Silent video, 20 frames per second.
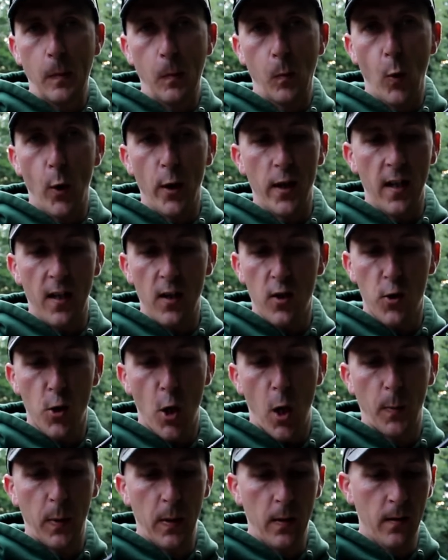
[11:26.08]
did its
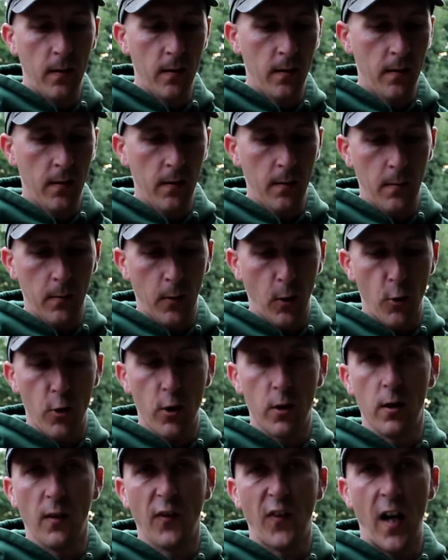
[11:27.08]
job,
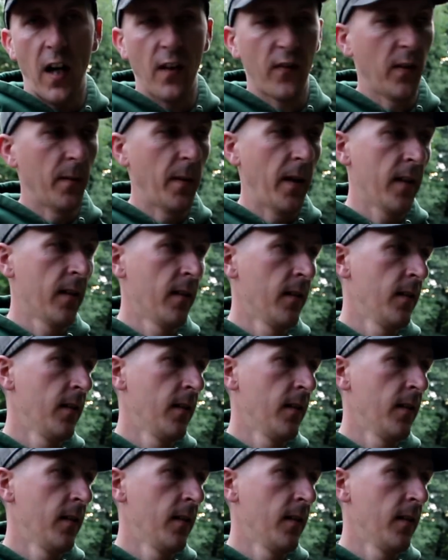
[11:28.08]
cushioned the fight for me,